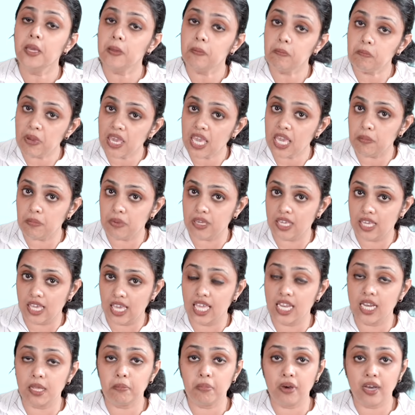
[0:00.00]
Maybe
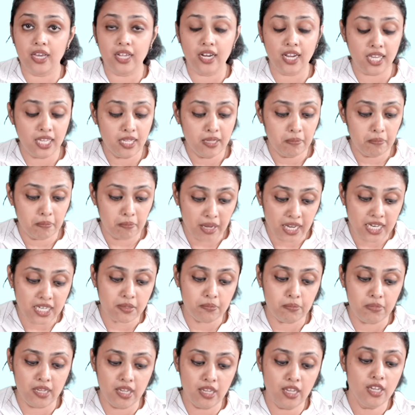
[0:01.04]
an MRI
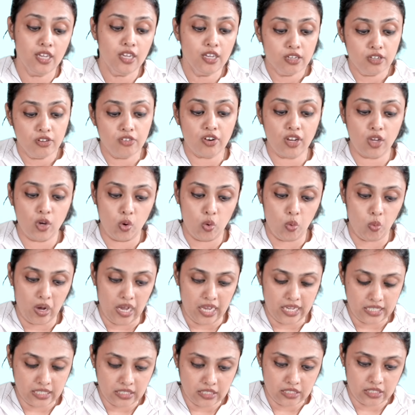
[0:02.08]
might be
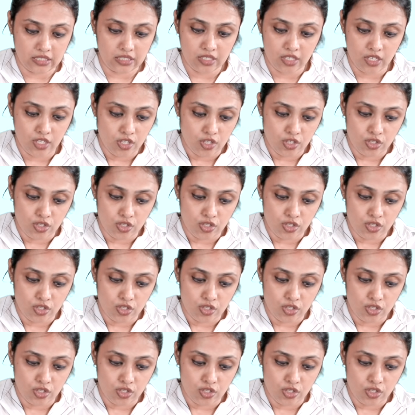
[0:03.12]
required.